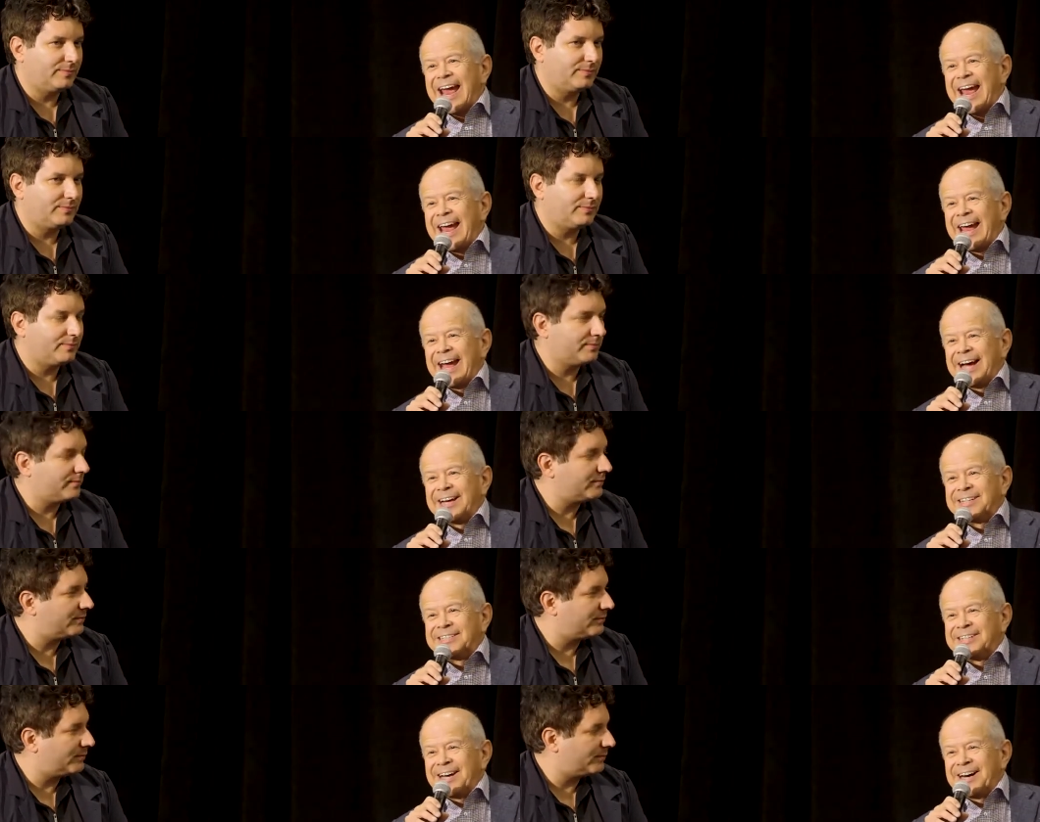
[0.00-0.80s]

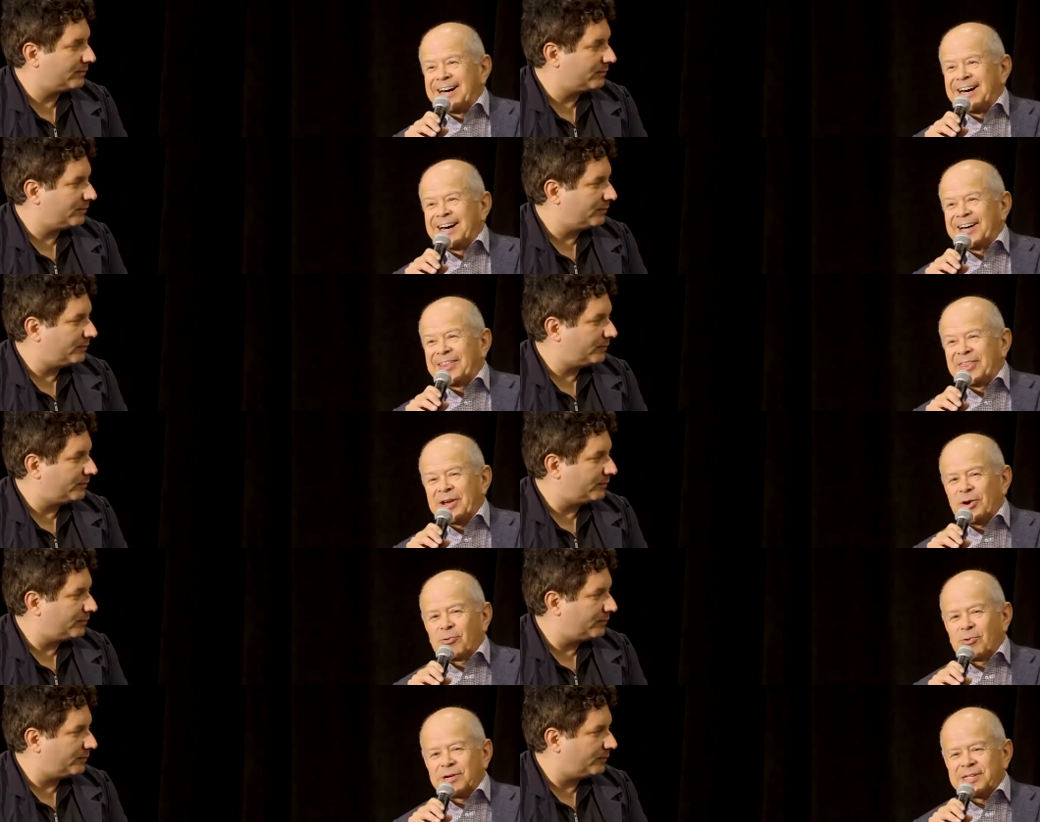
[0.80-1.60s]
Speaker 1: and uh,
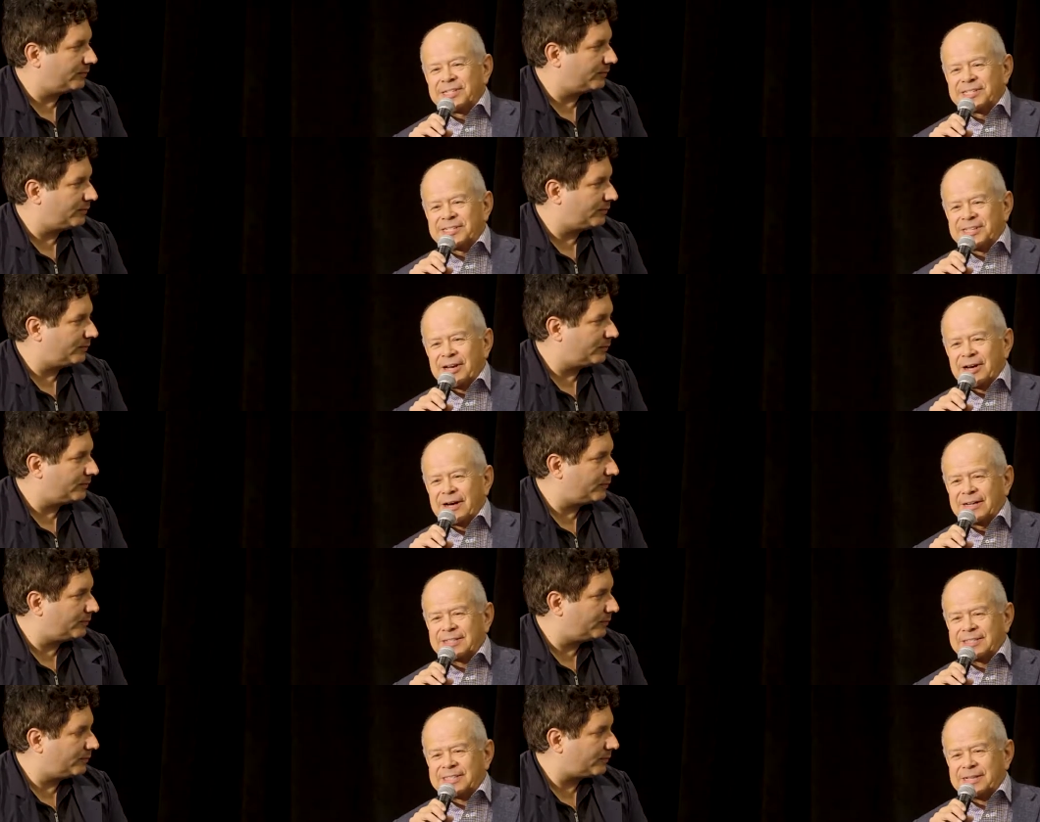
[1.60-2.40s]
there was
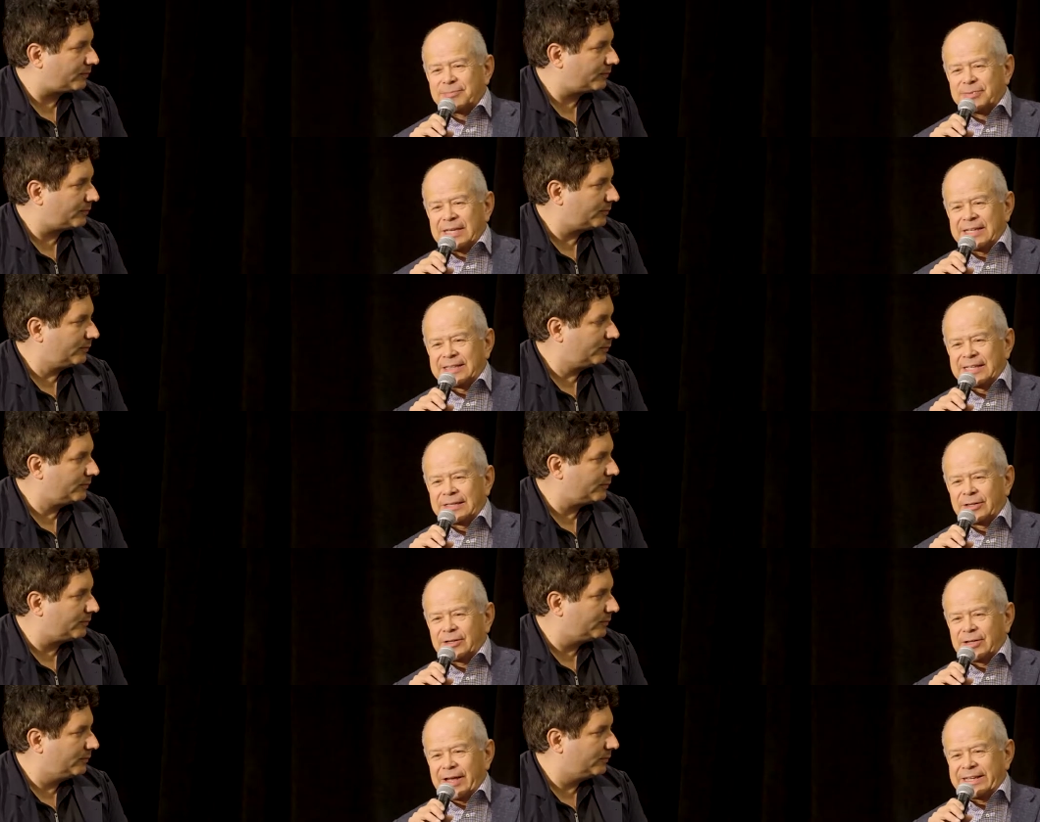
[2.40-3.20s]
uh, something
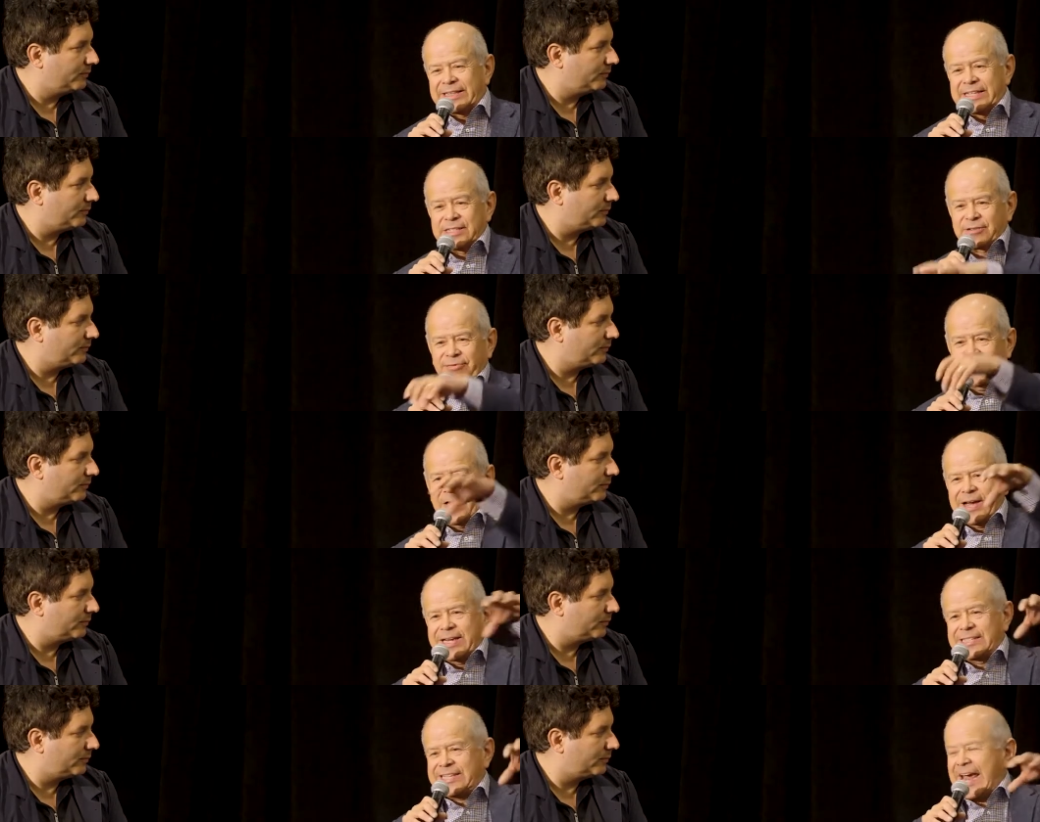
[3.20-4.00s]
that looked like these
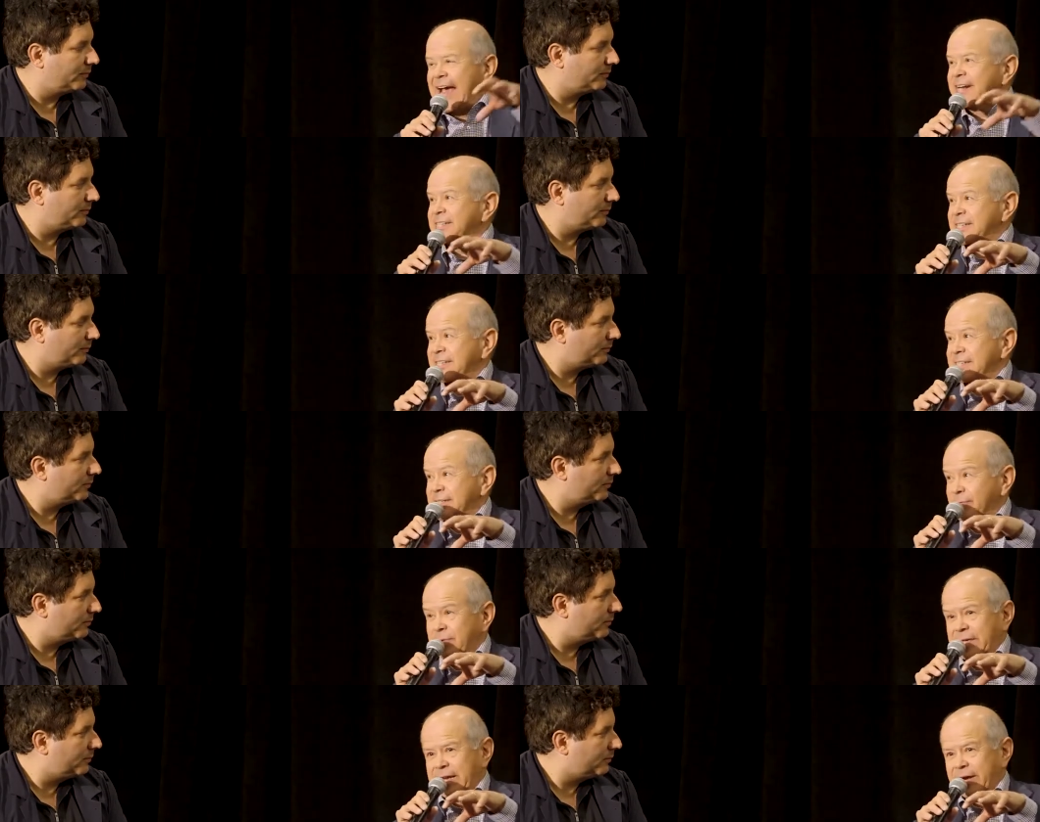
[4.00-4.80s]
flying taxis
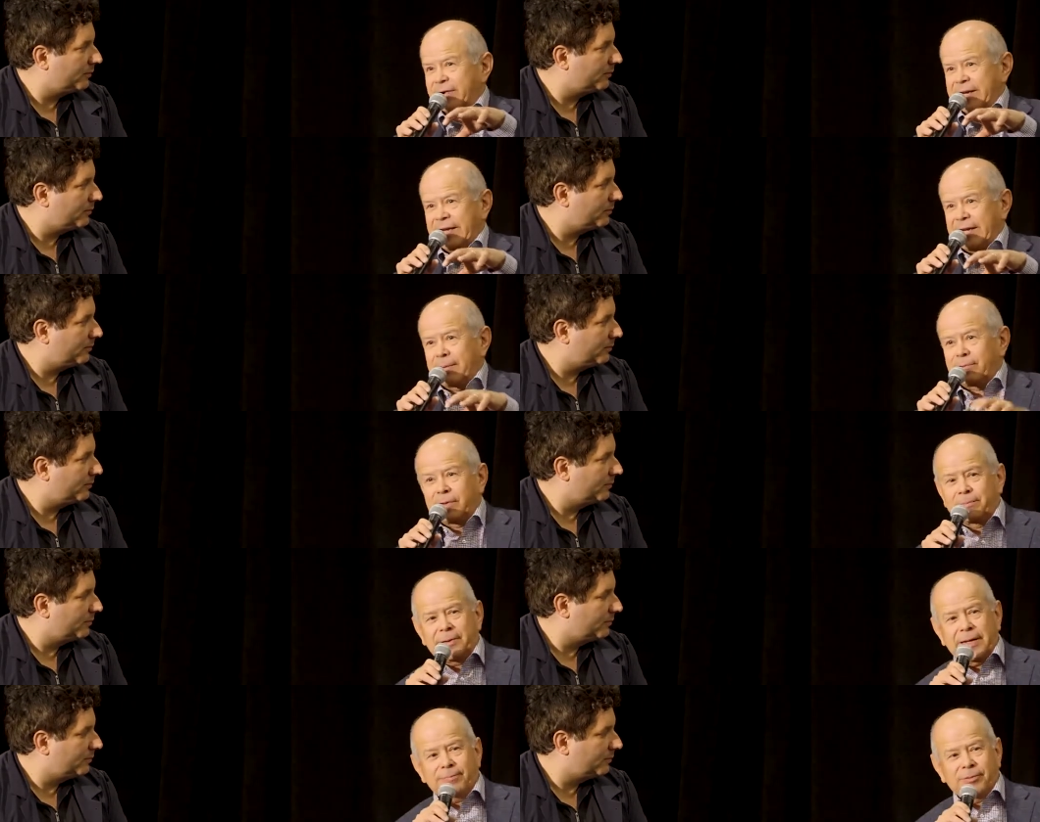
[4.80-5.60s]
that would carry a
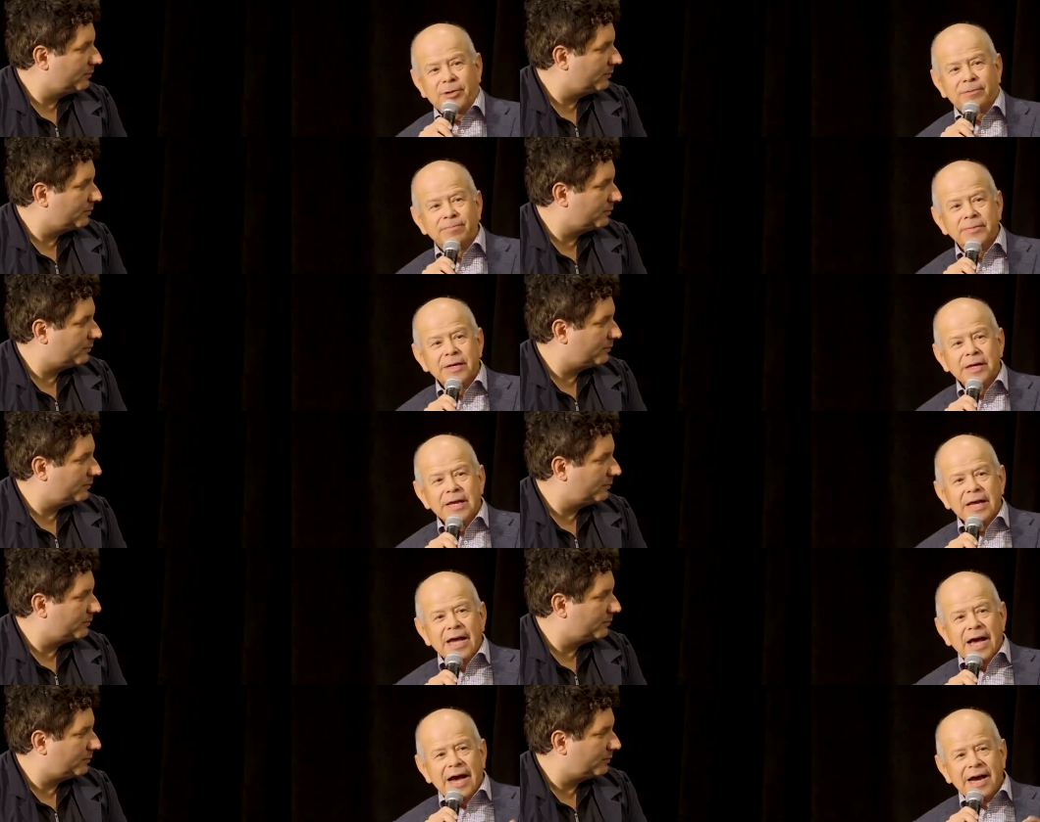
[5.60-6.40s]
couple of people.
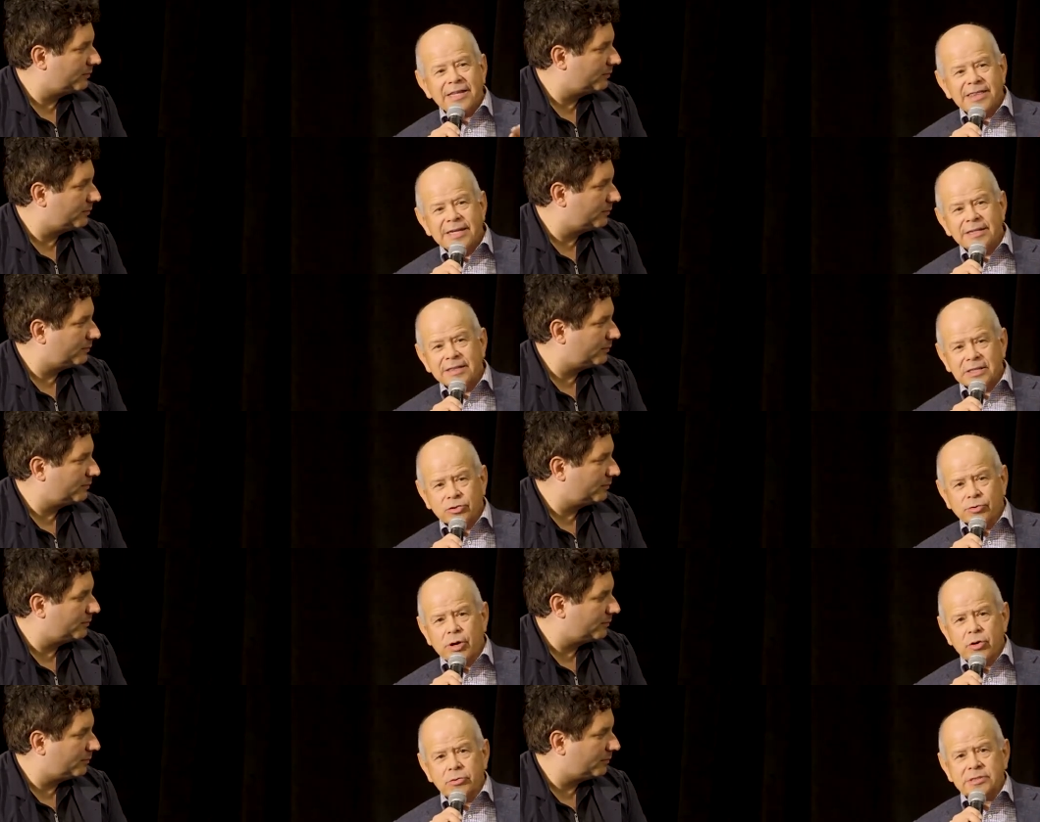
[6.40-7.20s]
I think the
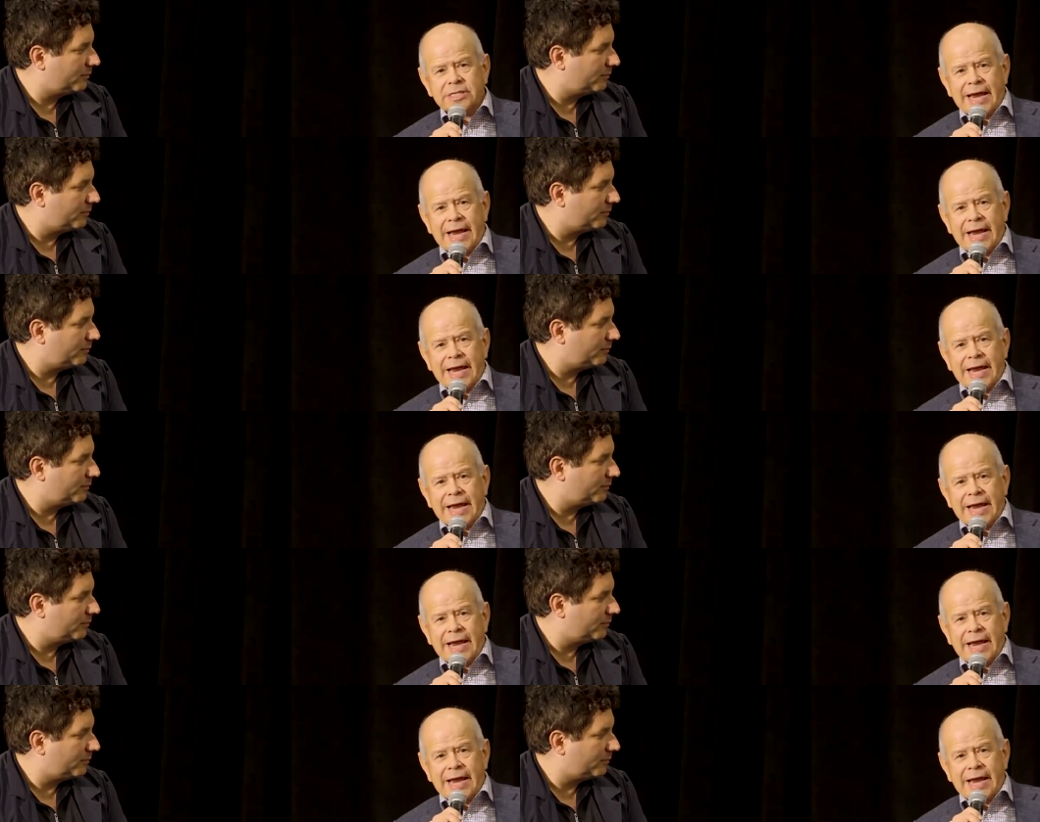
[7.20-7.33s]
drone